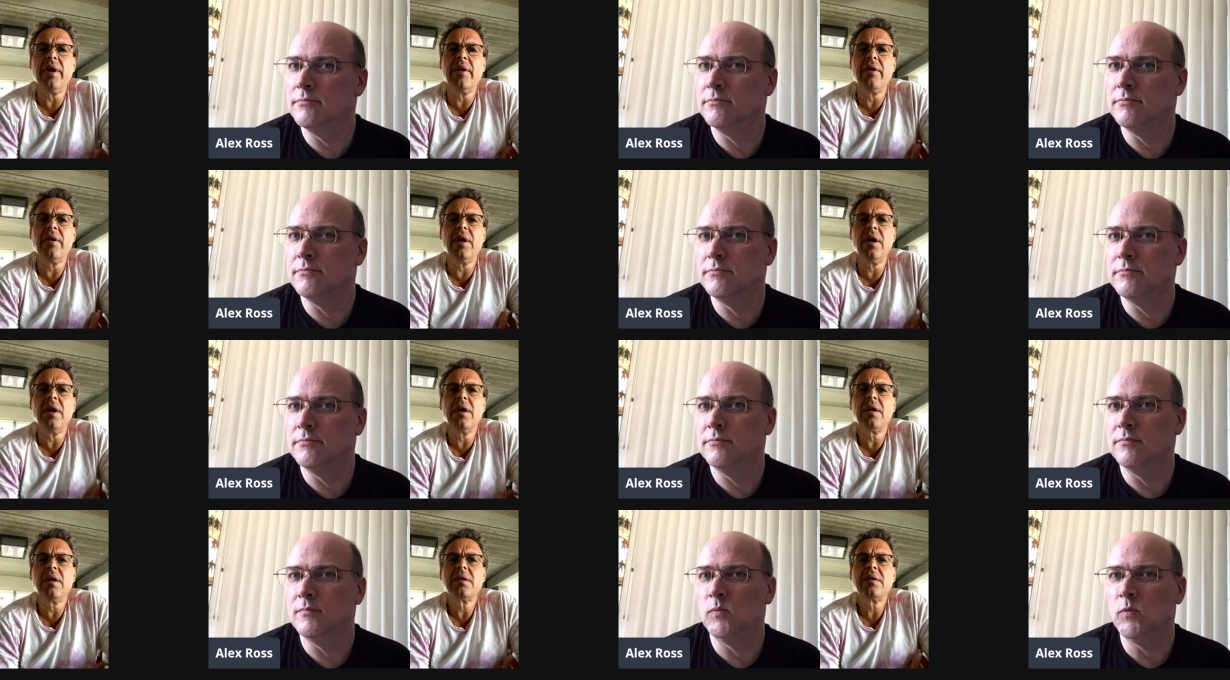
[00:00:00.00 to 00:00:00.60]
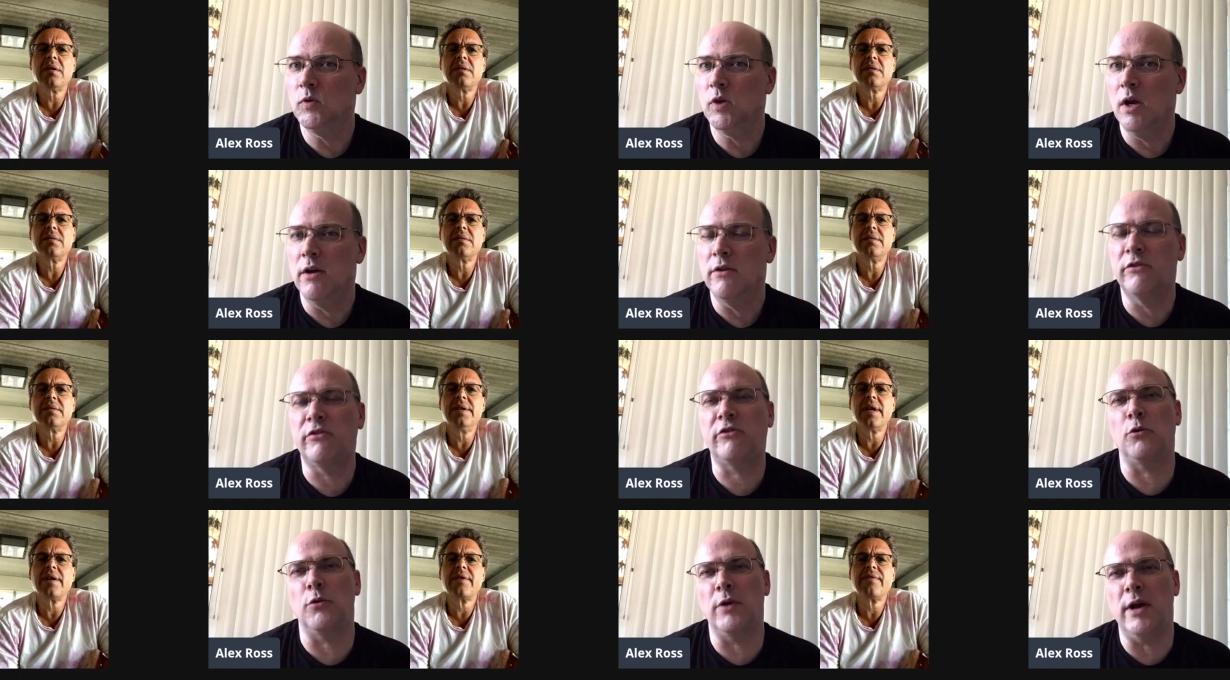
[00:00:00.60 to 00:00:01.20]
Speaker 1: era?
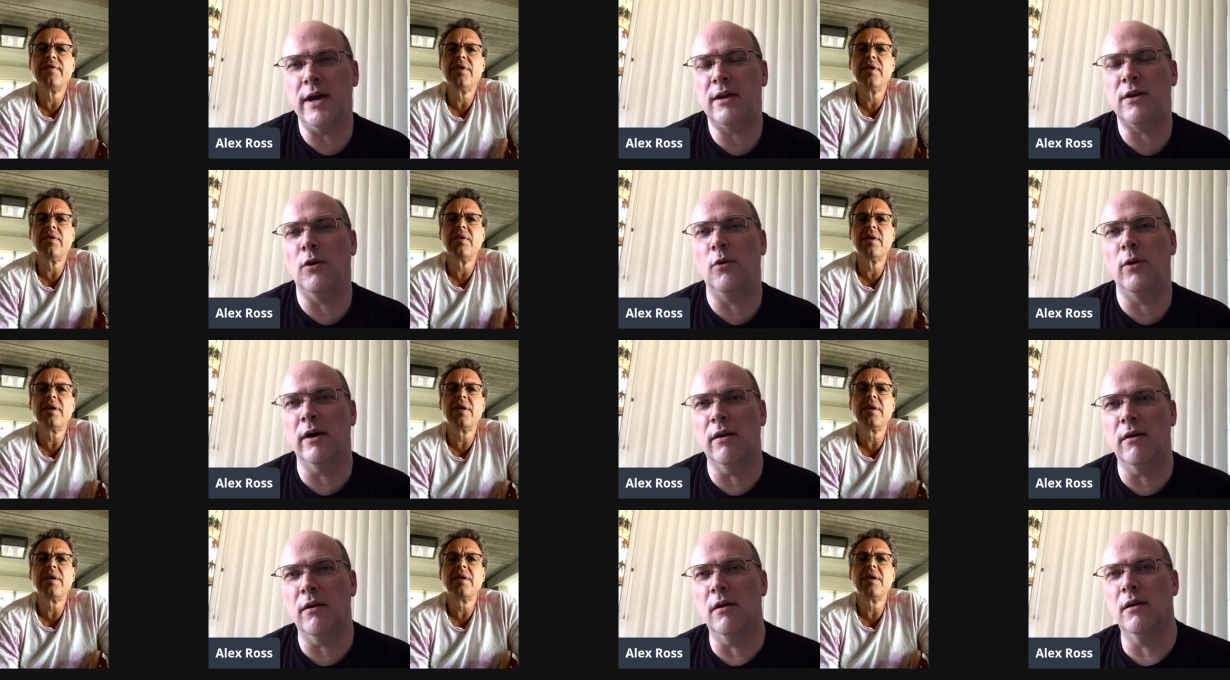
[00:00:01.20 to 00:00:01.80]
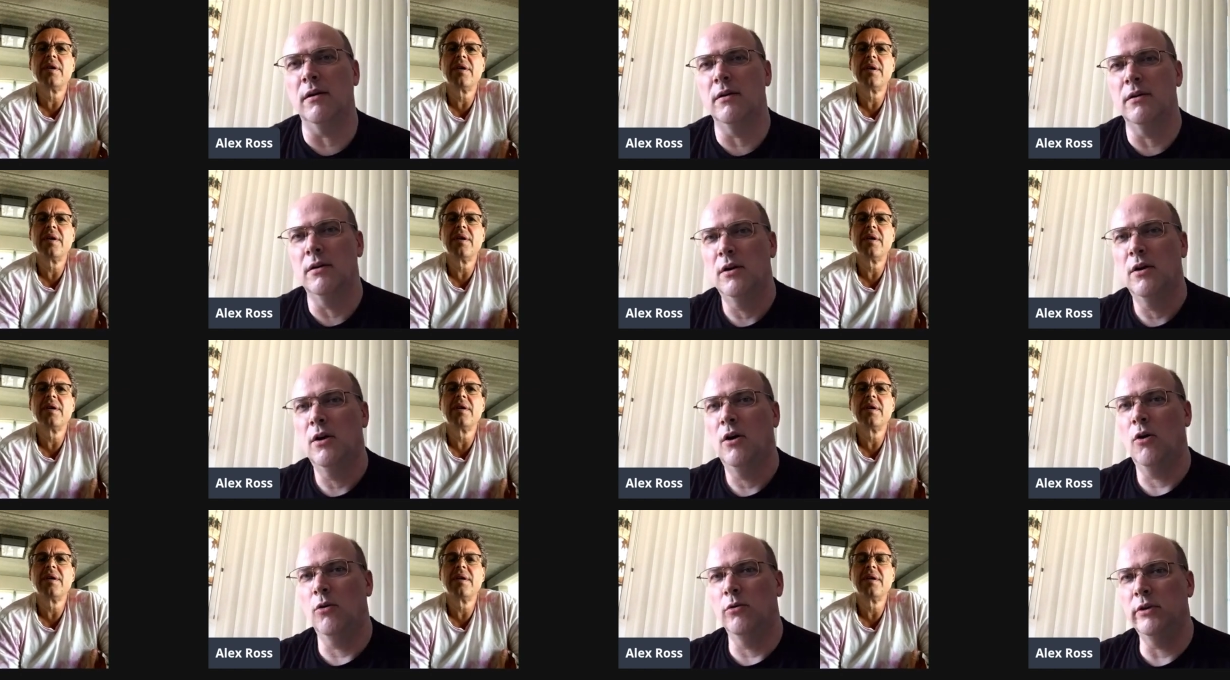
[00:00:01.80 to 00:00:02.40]
Steranko era,
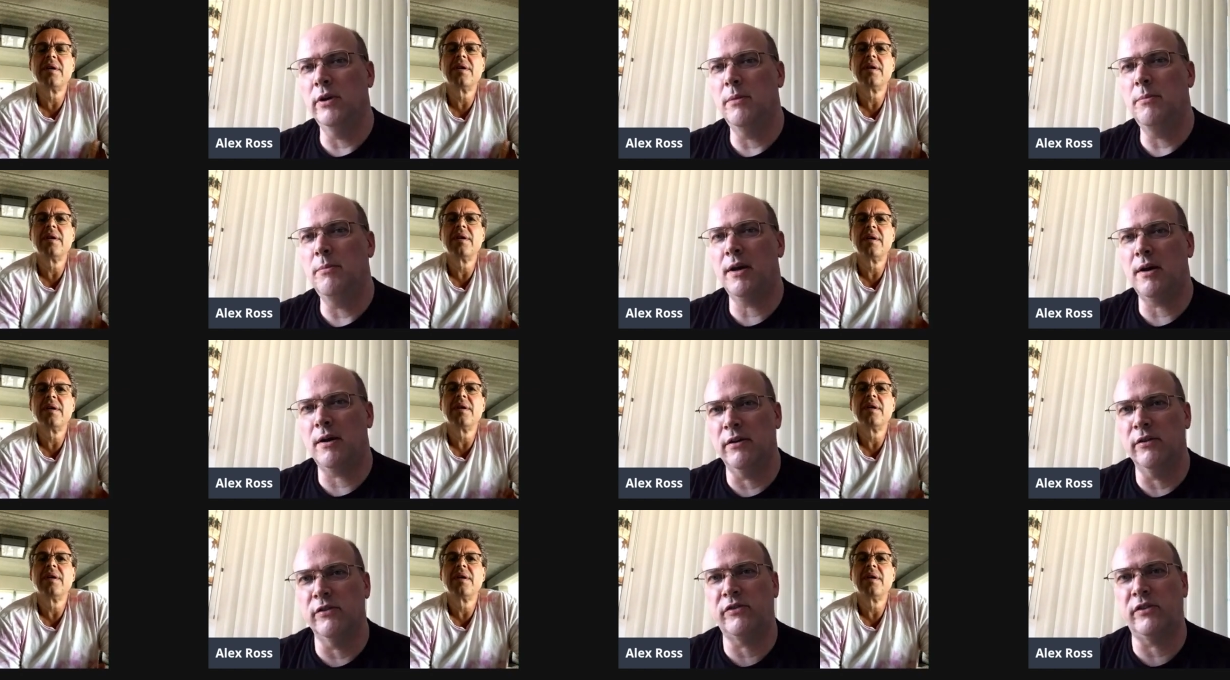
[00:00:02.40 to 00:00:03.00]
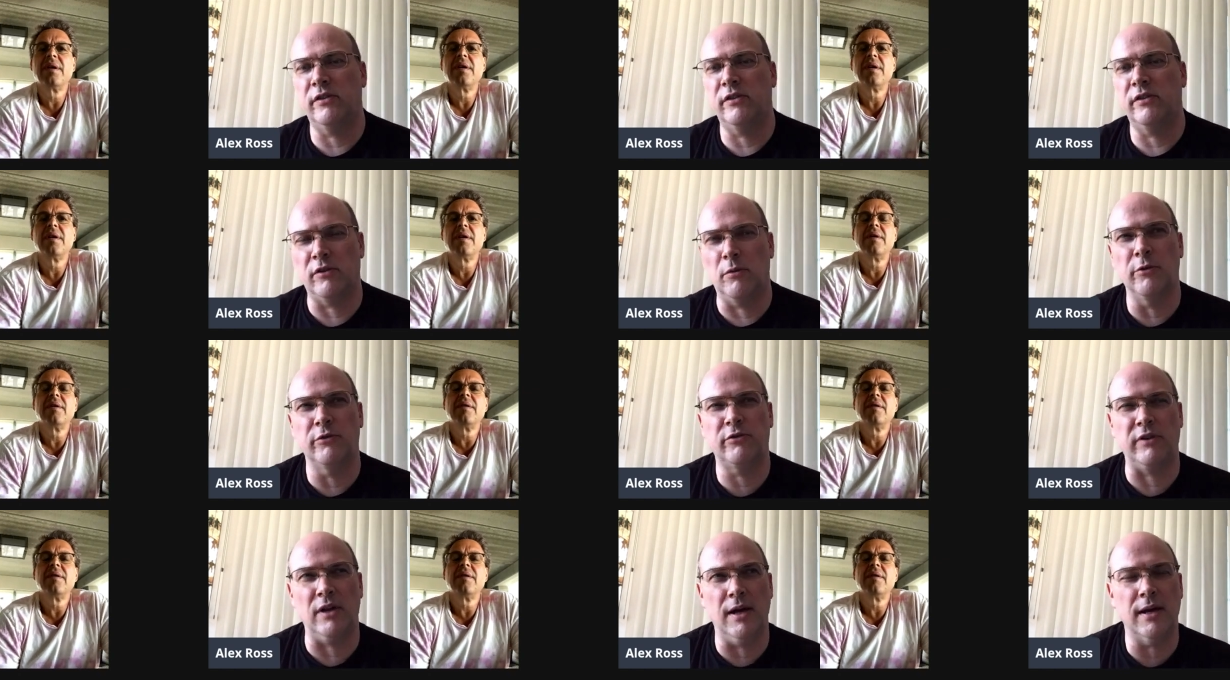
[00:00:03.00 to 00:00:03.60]
only because it's
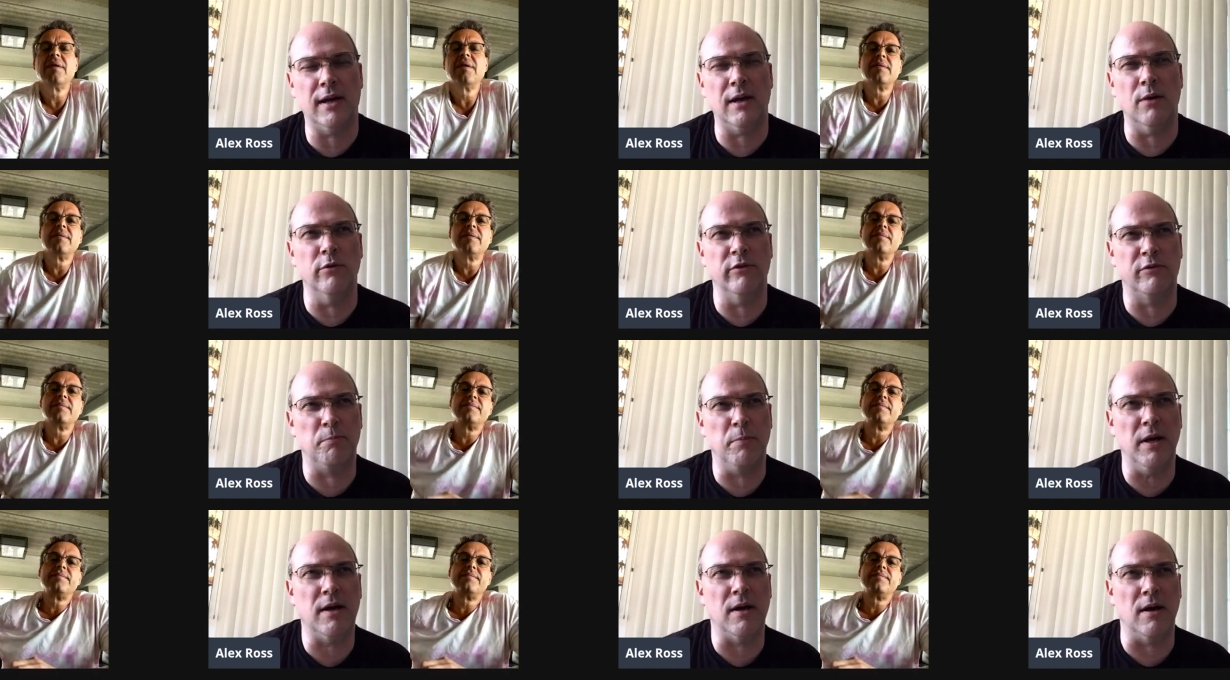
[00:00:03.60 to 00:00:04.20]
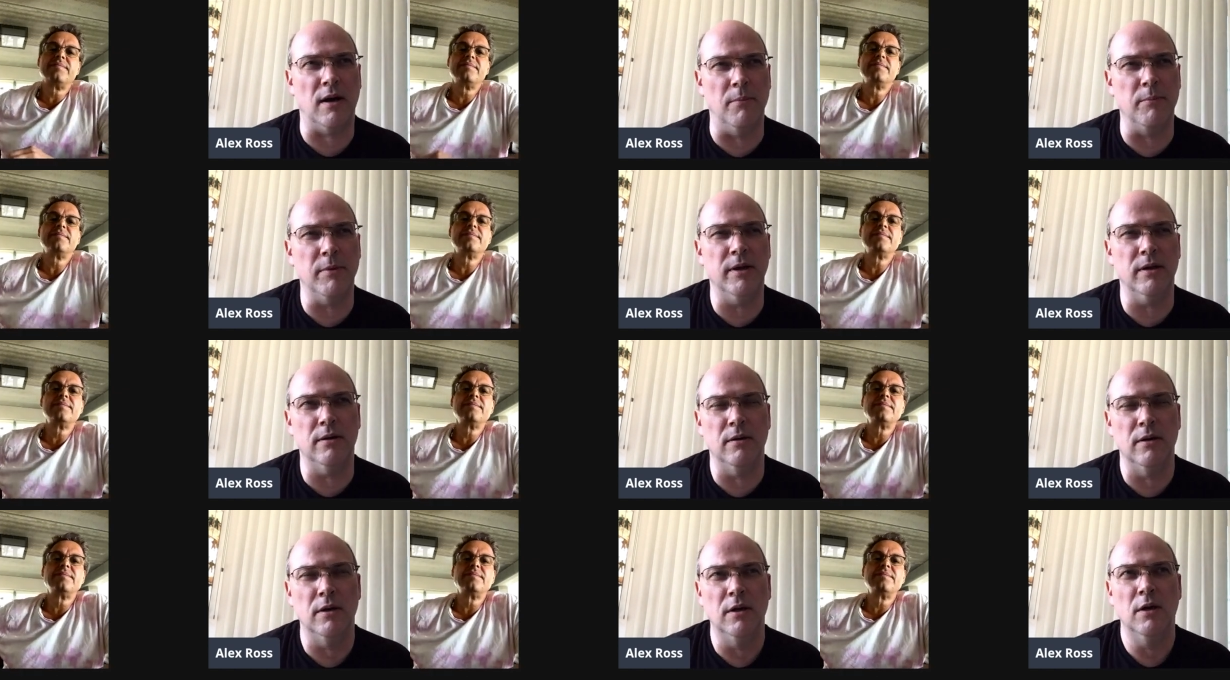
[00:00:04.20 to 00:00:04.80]
almost like it was
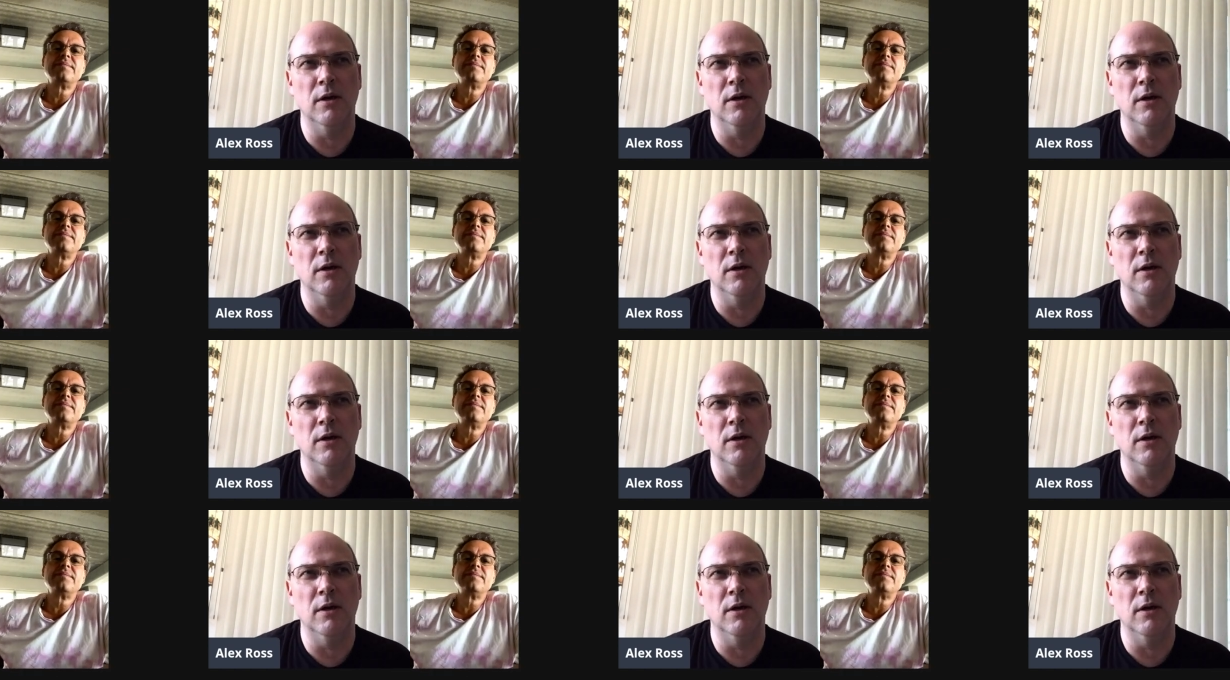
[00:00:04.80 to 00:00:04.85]
becoming